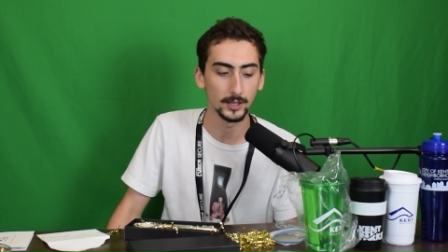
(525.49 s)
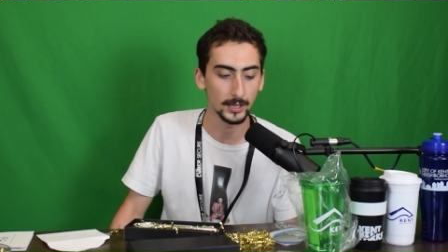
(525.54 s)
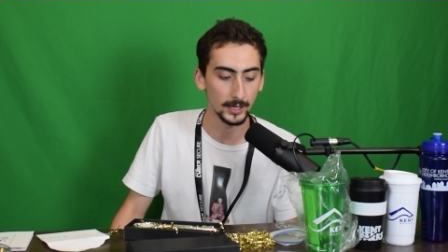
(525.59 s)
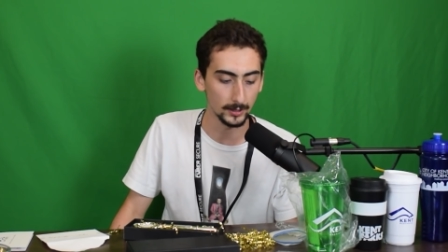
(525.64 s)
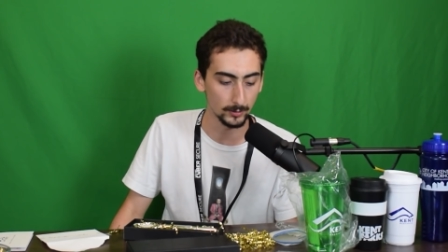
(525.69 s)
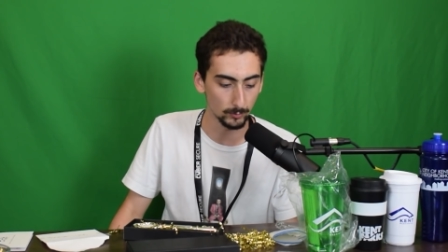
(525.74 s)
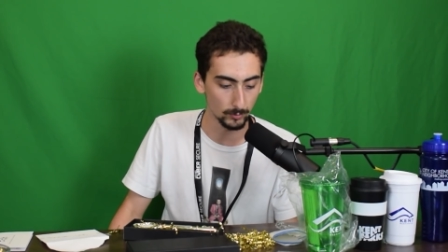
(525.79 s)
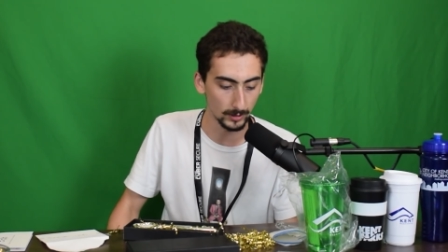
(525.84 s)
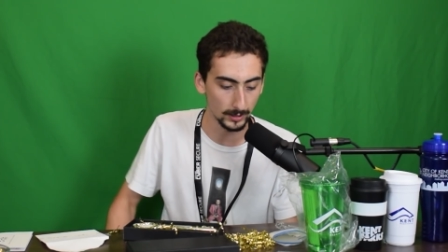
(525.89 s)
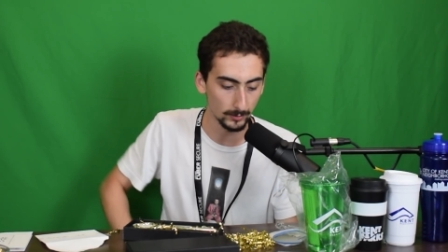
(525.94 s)

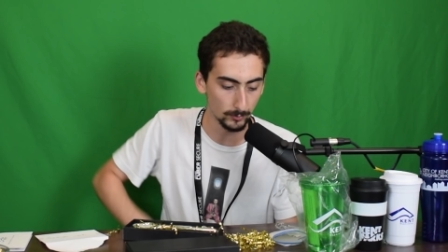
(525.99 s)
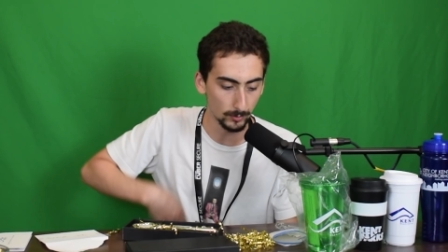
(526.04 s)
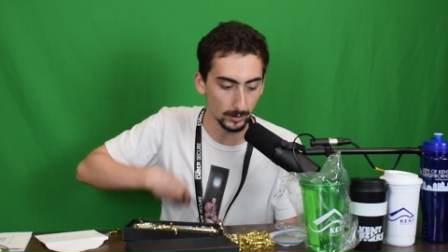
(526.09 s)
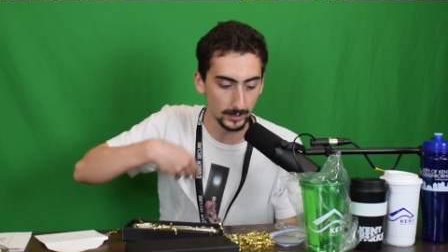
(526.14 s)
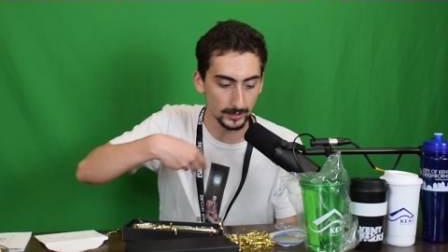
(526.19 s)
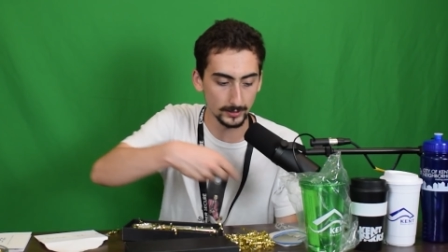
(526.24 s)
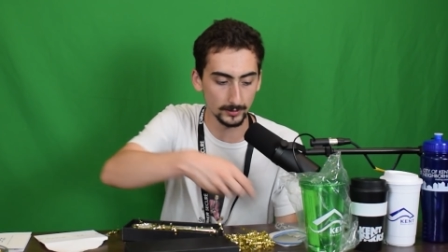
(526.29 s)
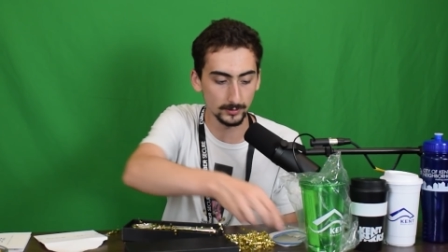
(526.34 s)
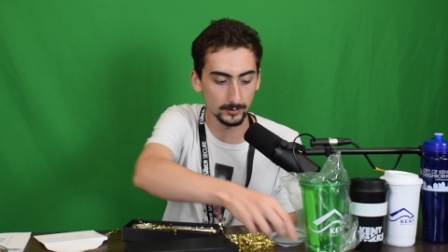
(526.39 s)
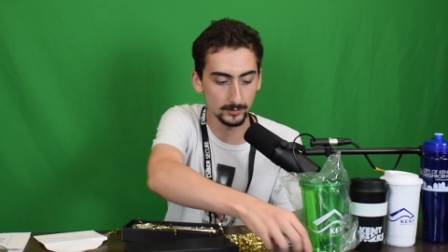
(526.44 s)
and and
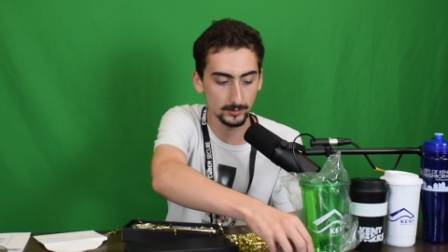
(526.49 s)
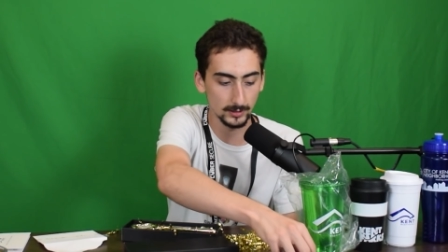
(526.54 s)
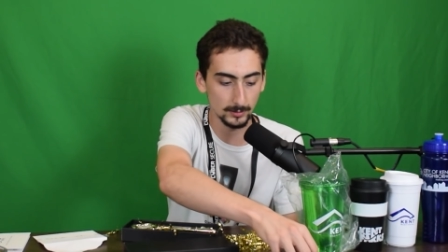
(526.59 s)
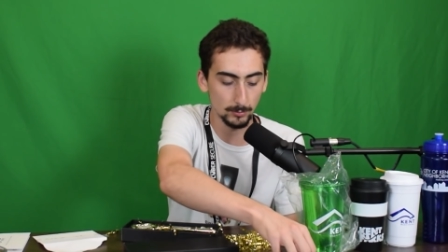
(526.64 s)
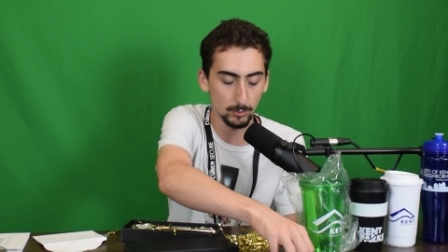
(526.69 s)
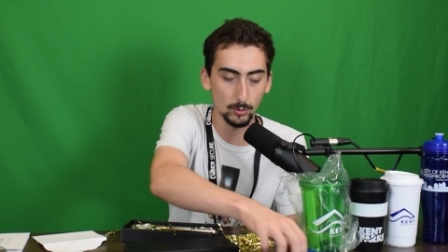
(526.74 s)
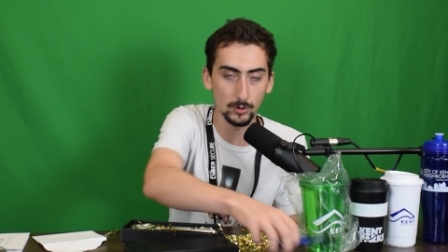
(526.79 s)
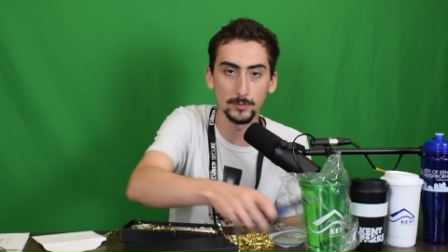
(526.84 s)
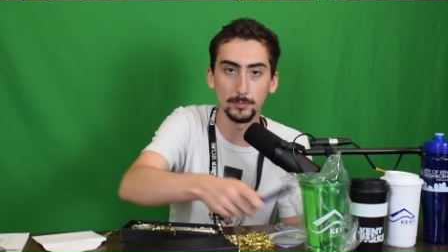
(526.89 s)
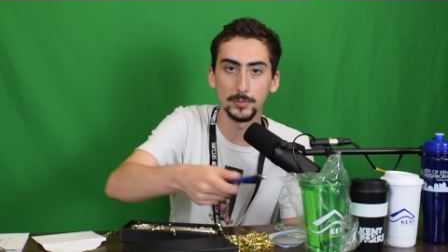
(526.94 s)
writing
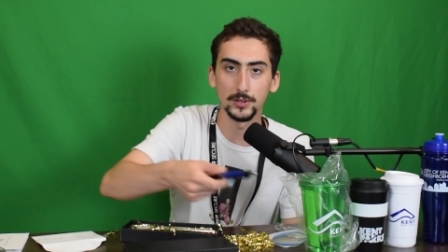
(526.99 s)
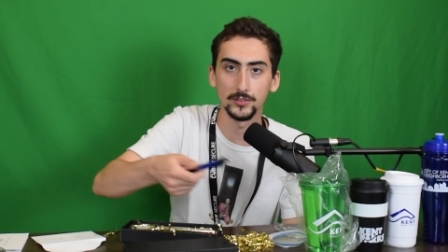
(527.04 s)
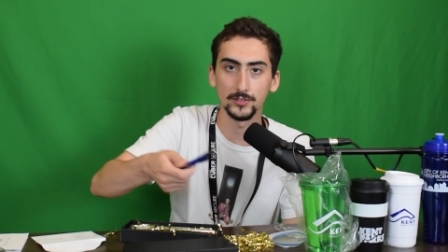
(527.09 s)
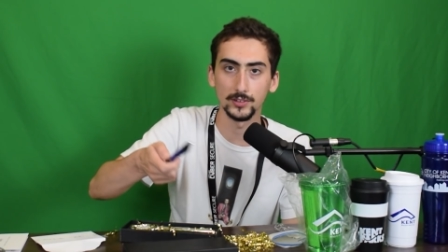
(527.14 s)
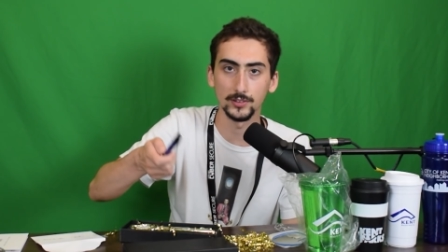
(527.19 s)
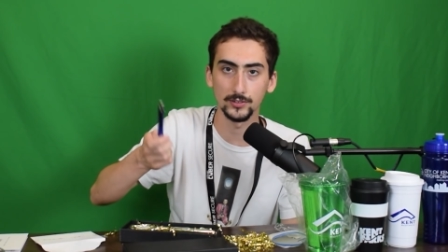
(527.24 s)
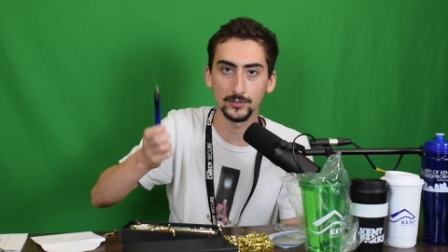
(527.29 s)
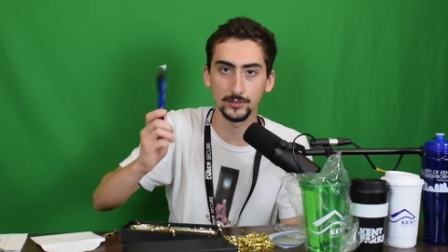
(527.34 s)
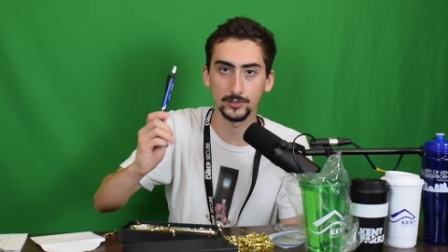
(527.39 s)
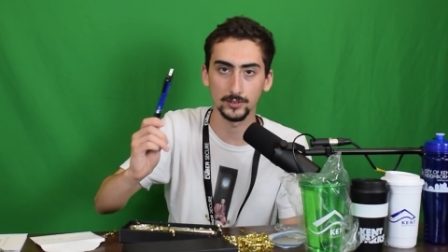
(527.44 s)
important
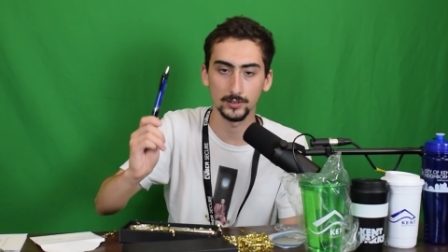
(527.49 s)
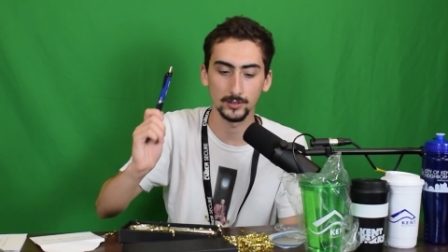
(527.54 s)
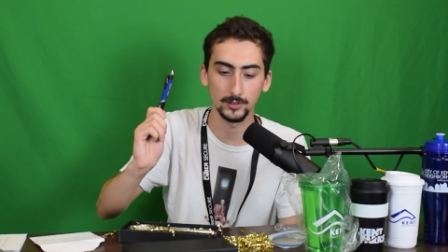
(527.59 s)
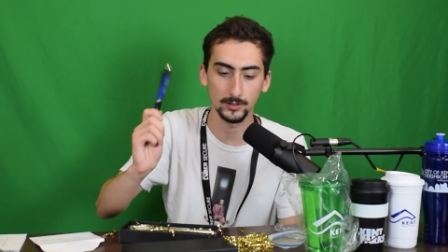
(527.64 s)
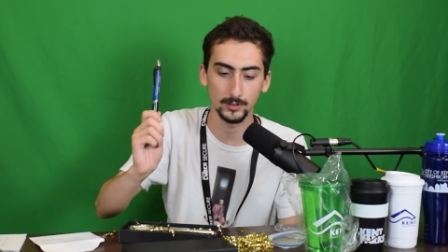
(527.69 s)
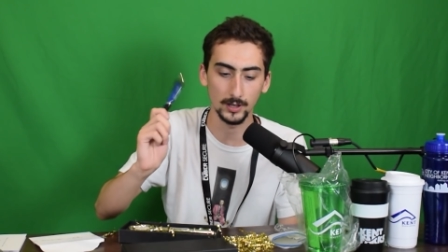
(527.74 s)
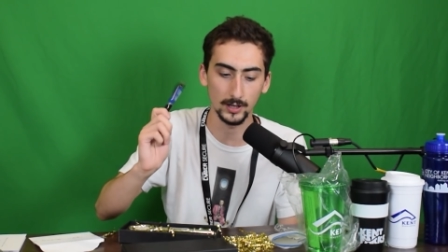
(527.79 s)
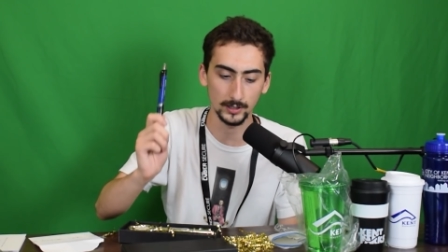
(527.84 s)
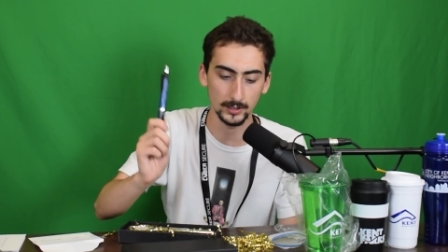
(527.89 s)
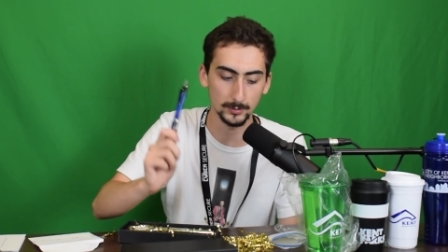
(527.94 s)
business
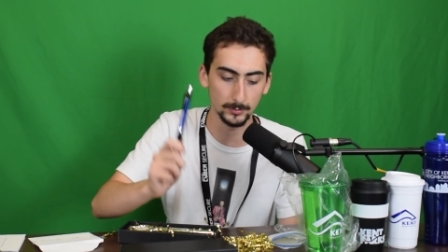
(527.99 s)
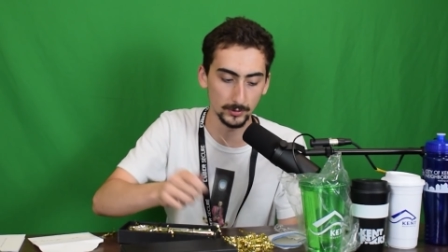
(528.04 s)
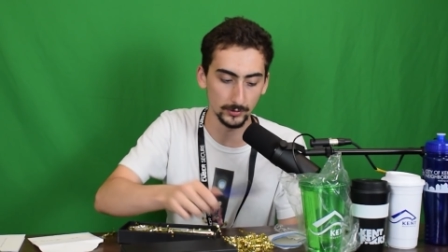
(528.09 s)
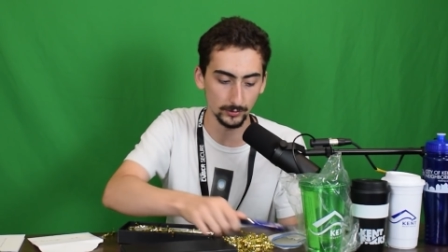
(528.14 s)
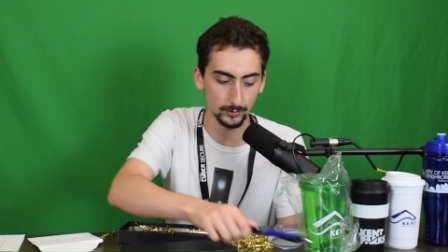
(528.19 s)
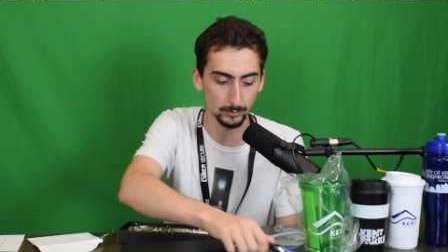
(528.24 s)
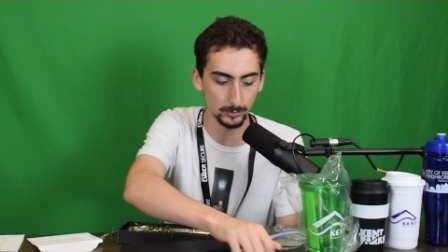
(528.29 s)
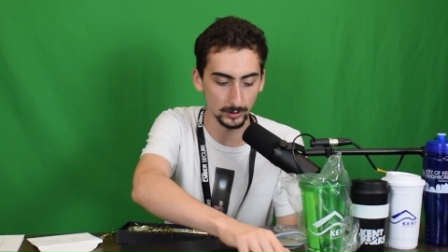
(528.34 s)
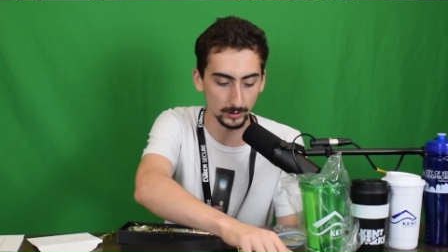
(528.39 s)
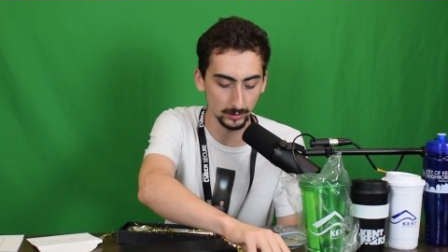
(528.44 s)

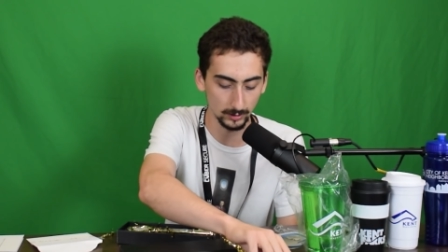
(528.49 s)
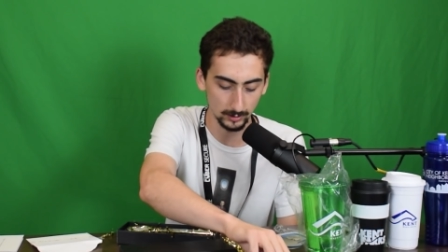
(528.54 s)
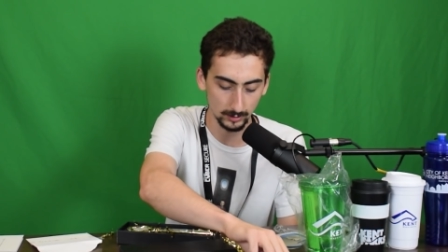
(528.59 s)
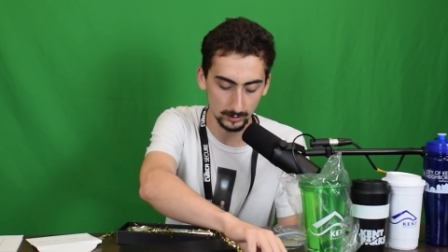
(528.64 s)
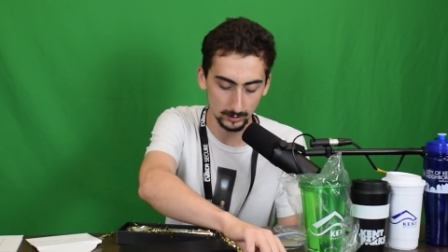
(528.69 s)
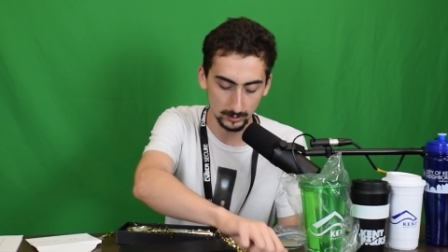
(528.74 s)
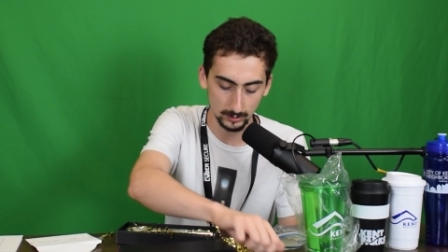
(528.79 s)
documents with